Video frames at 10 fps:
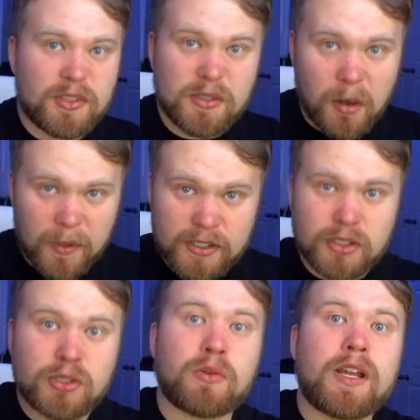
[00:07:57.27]
is just going to be
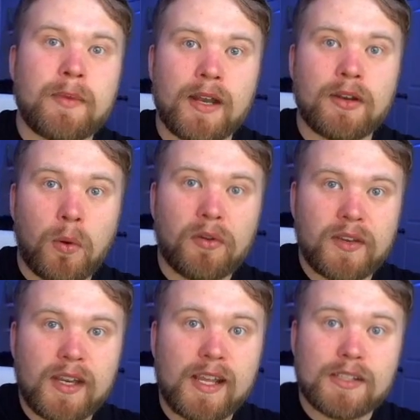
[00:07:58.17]
screaming
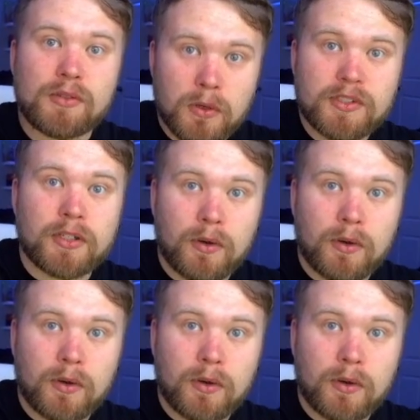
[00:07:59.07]
north and east towards